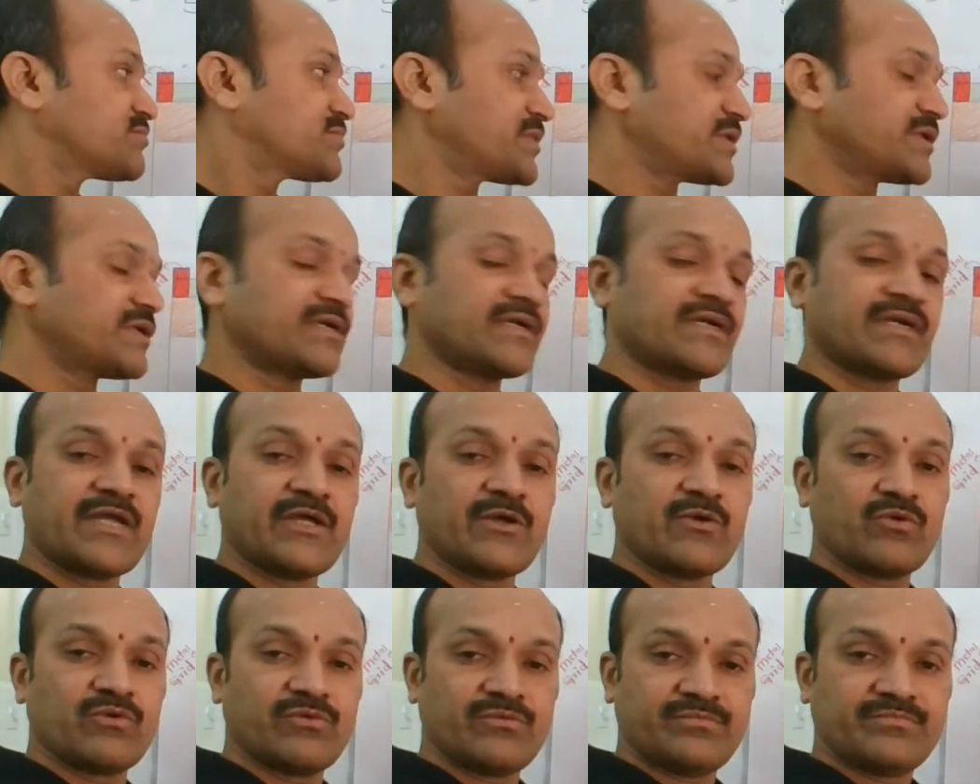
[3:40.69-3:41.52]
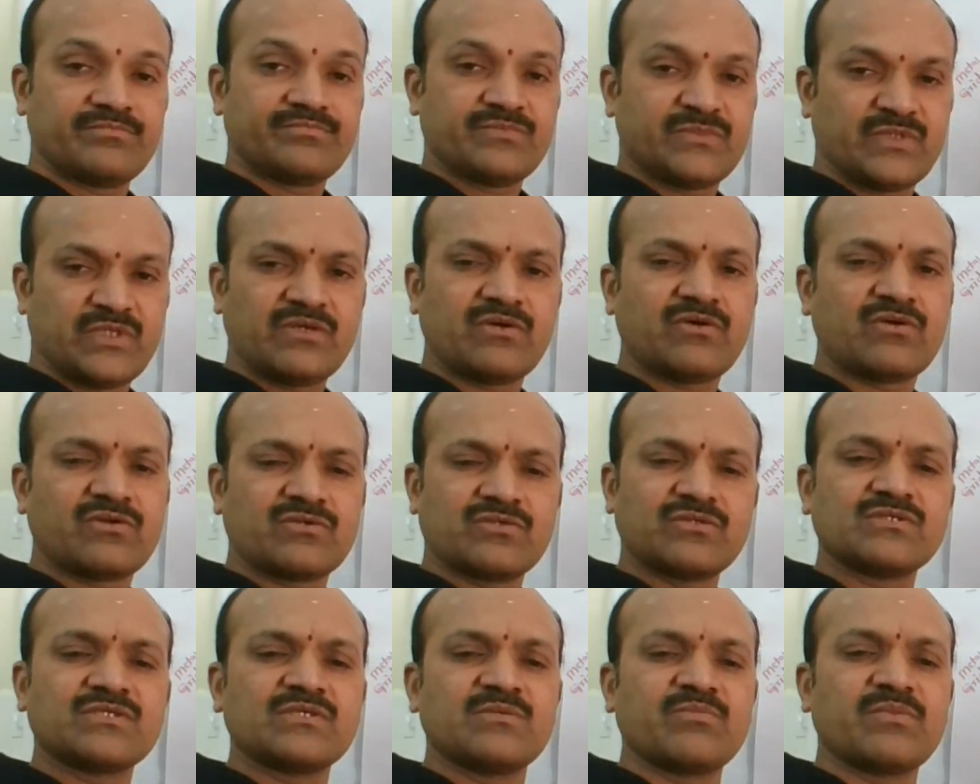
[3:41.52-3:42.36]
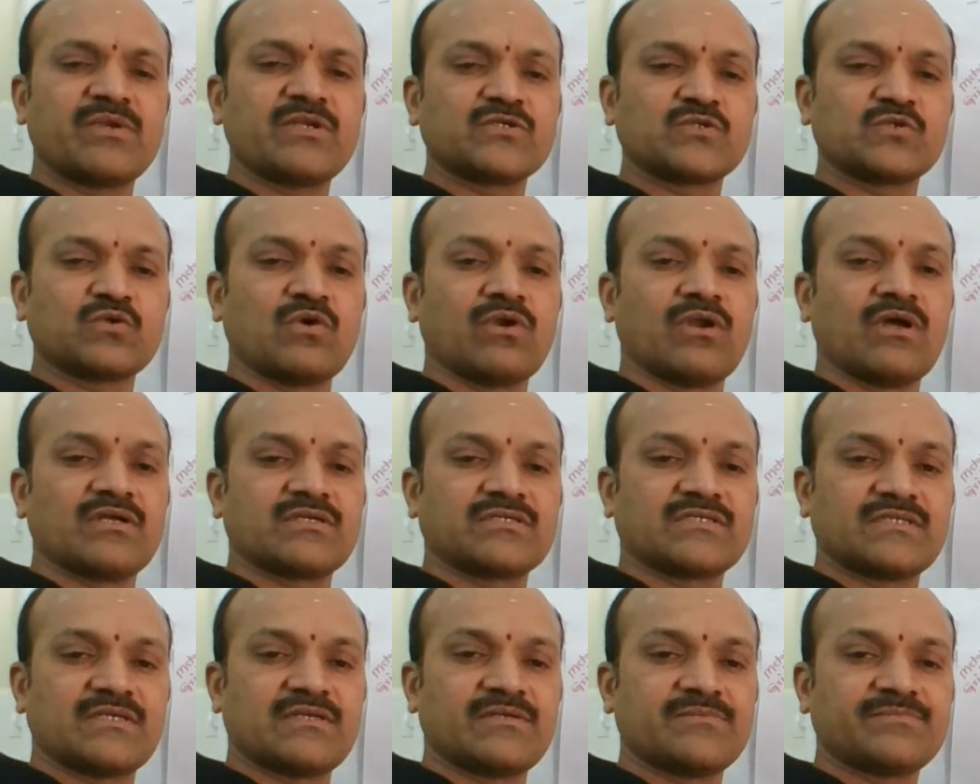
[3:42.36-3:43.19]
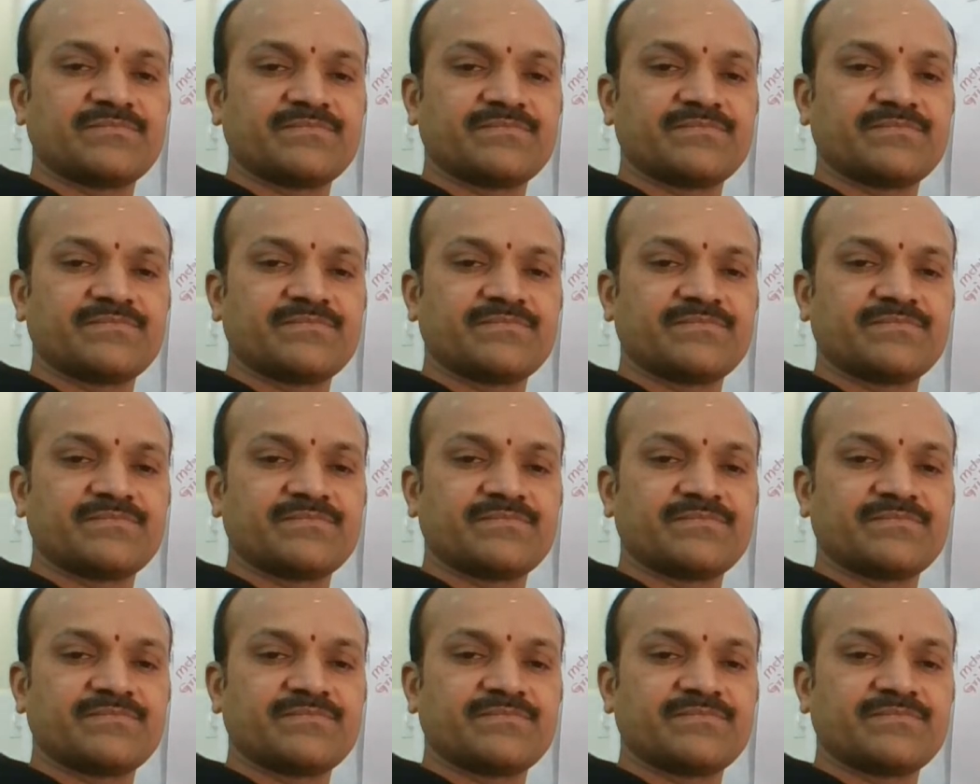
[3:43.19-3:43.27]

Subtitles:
diode, simply solars.